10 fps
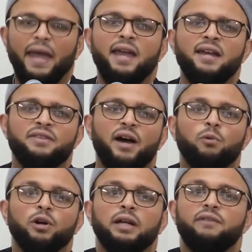pain
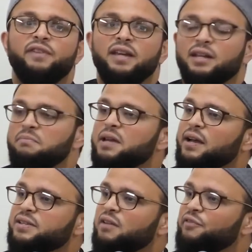that we're living in
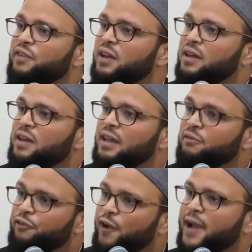because of
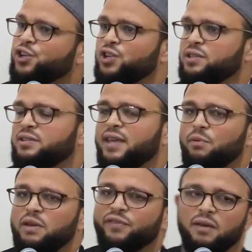infractions
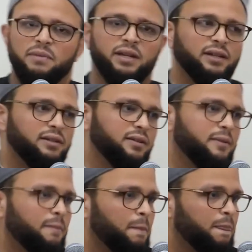that we've committed,
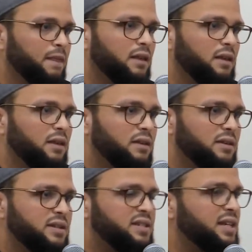
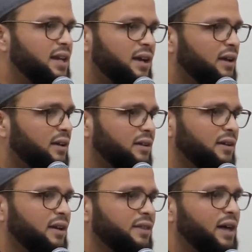zina
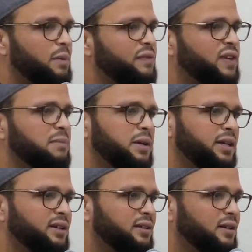that we've
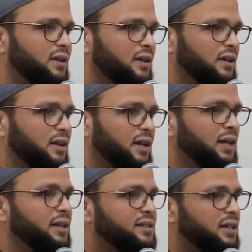committed,
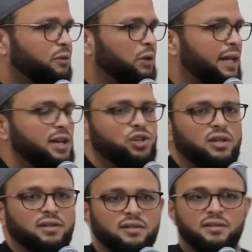illicit
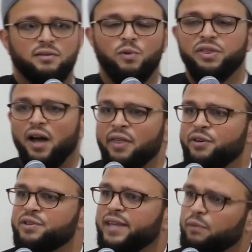relations with
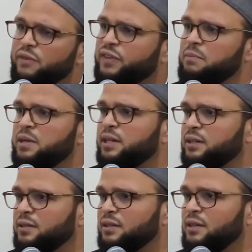others that we've
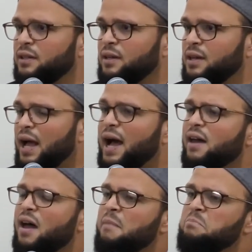committed,
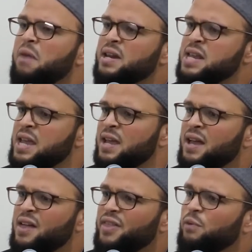haram money
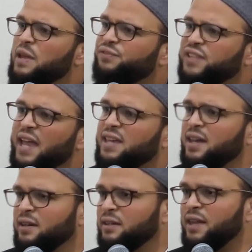that we've
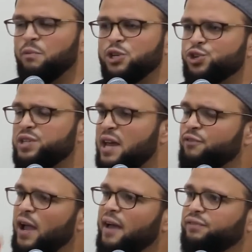taken that we should
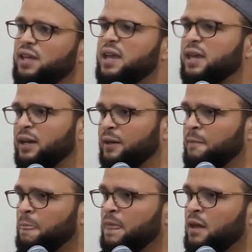never have
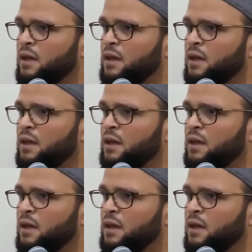taken,